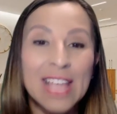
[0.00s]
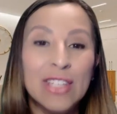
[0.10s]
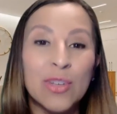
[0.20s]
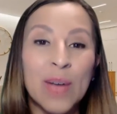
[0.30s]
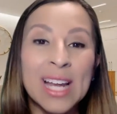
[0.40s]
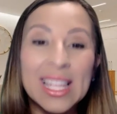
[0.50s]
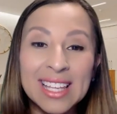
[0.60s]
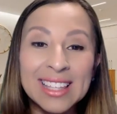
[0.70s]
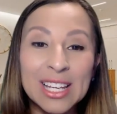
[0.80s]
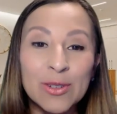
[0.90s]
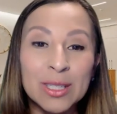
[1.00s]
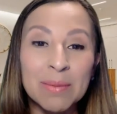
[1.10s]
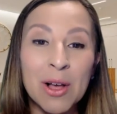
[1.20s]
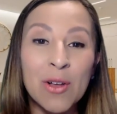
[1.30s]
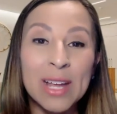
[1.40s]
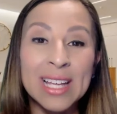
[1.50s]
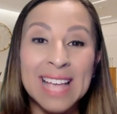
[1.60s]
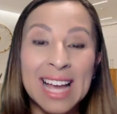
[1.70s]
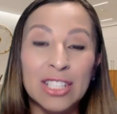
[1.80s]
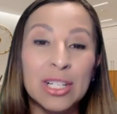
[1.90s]
So anything that you smell is
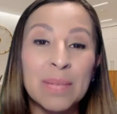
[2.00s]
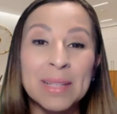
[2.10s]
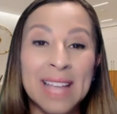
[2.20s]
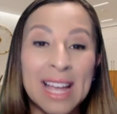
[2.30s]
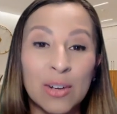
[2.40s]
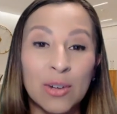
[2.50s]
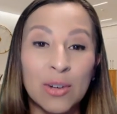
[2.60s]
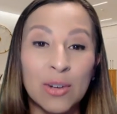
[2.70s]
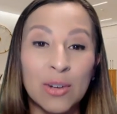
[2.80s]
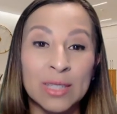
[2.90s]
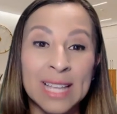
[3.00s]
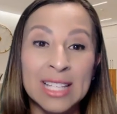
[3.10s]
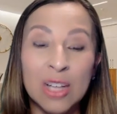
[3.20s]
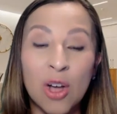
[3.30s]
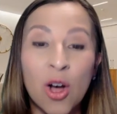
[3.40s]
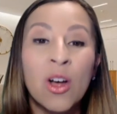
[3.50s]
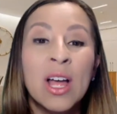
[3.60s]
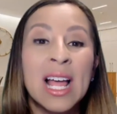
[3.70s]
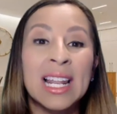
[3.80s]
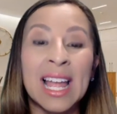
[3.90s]
actually botanicals. It's all
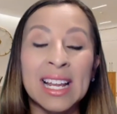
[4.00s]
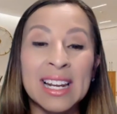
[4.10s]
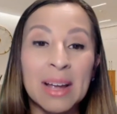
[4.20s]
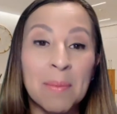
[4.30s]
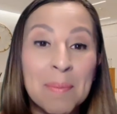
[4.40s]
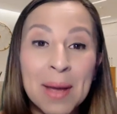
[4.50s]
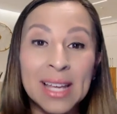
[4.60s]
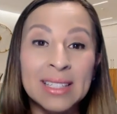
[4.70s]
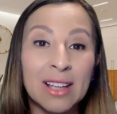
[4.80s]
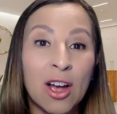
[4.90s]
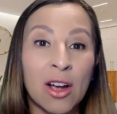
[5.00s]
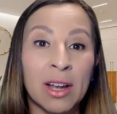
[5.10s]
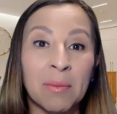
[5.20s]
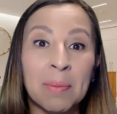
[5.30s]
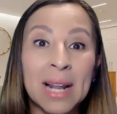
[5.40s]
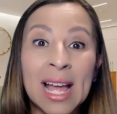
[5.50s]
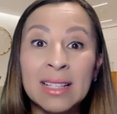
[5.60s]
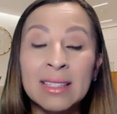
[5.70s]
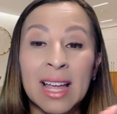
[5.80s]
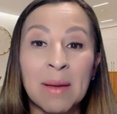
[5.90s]
like based on
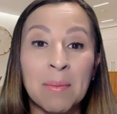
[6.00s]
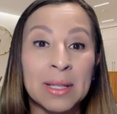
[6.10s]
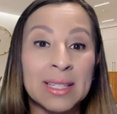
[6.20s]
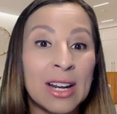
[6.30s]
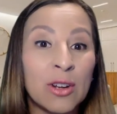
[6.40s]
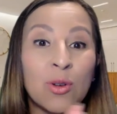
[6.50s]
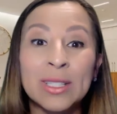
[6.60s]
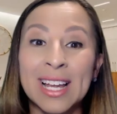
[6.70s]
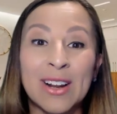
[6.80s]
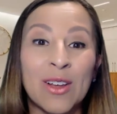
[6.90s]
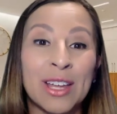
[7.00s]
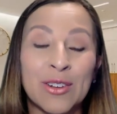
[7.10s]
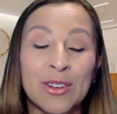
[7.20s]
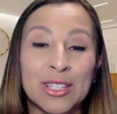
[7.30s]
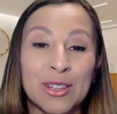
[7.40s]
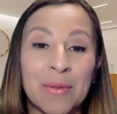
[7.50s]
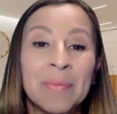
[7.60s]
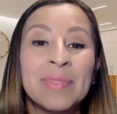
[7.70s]
plants and botanicals and all that good stuff.